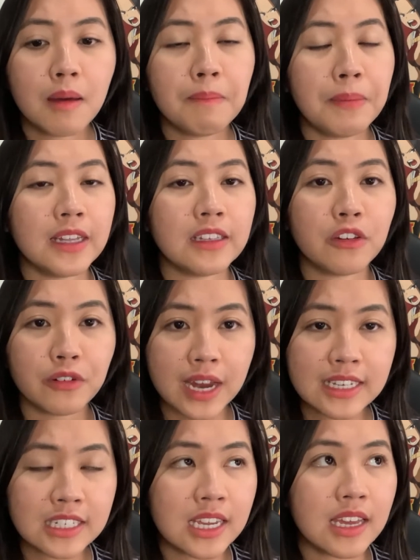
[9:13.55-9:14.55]
But
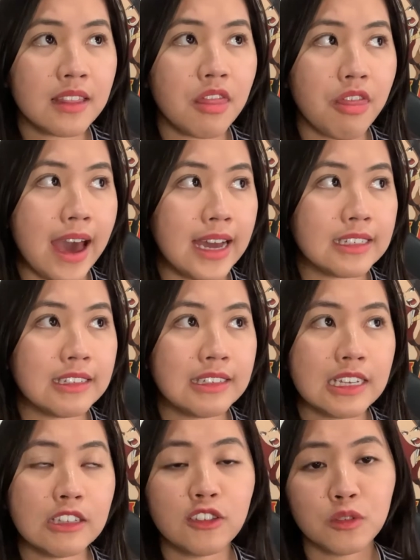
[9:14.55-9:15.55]
granted that
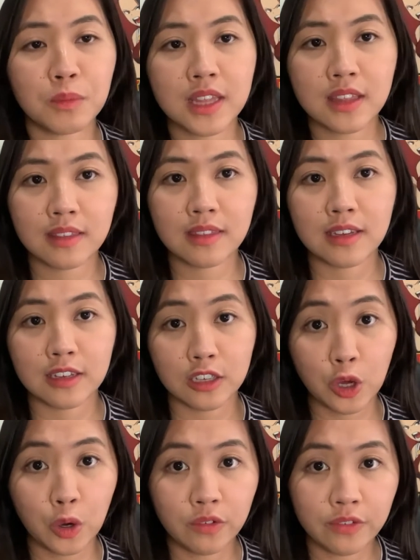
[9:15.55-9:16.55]
since with the
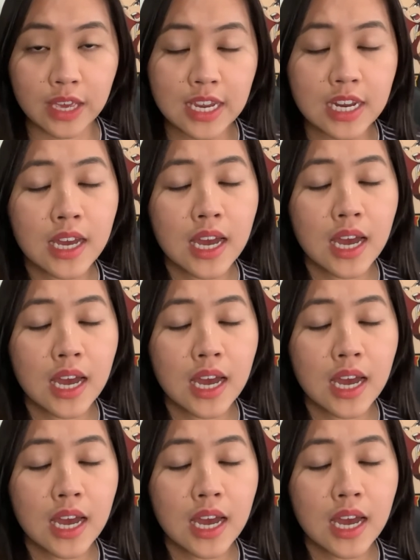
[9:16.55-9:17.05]
COVID,